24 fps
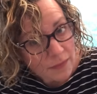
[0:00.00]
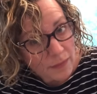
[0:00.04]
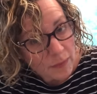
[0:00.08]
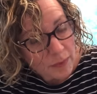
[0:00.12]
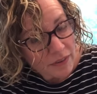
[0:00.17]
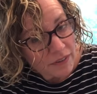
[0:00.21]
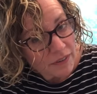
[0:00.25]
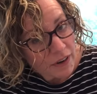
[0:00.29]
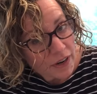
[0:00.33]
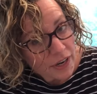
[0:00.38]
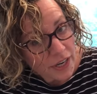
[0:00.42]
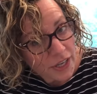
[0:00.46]

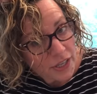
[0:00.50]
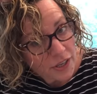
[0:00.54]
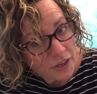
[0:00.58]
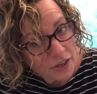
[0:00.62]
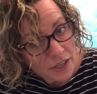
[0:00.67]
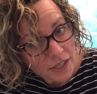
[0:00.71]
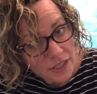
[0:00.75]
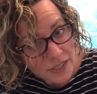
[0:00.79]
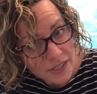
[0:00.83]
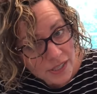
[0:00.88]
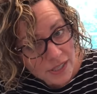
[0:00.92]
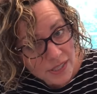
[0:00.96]
Be very
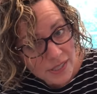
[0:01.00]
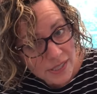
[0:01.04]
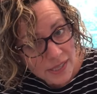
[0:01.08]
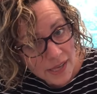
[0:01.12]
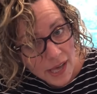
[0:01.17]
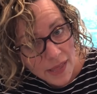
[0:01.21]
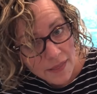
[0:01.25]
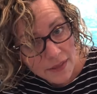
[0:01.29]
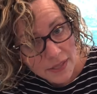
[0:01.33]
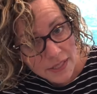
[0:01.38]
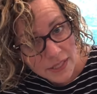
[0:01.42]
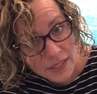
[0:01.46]
curious to see
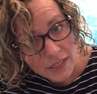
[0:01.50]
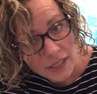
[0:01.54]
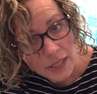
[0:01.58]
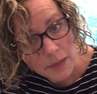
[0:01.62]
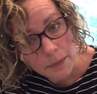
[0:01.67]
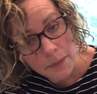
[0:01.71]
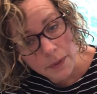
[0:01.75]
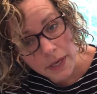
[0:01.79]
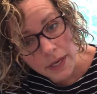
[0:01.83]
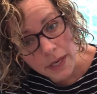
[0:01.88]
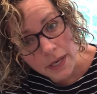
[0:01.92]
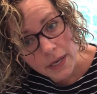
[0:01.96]
how this
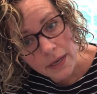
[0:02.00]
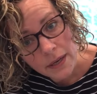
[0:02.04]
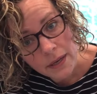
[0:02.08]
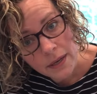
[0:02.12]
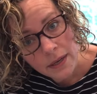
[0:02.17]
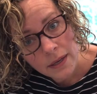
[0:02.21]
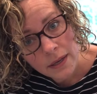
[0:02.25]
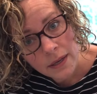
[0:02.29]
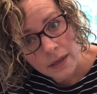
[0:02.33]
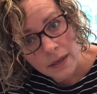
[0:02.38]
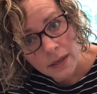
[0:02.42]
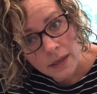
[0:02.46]
clipping
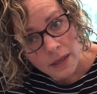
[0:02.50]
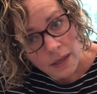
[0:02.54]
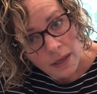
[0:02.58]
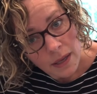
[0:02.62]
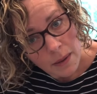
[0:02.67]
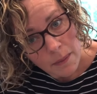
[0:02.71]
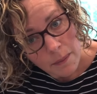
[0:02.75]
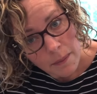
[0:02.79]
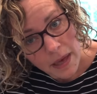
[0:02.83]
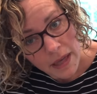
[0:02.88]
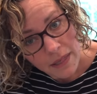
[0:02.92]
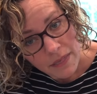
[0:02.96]

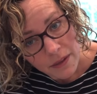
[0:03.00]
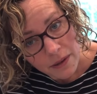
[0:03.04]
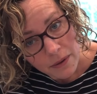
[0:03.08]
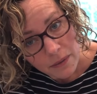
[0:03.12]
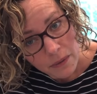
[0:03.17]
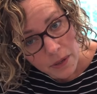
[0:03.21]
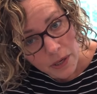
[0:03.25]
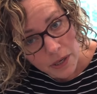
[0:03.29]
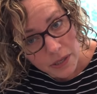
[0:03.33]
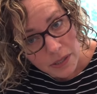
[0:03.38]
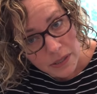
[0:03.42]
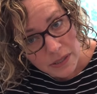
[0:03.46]
method
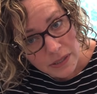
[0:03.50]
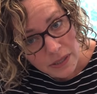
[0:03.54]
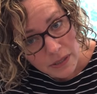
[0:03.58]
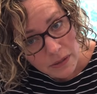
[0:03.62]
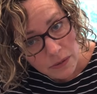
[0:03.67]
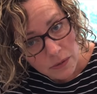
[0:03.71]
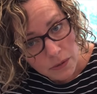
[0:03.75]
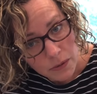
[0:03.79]
works.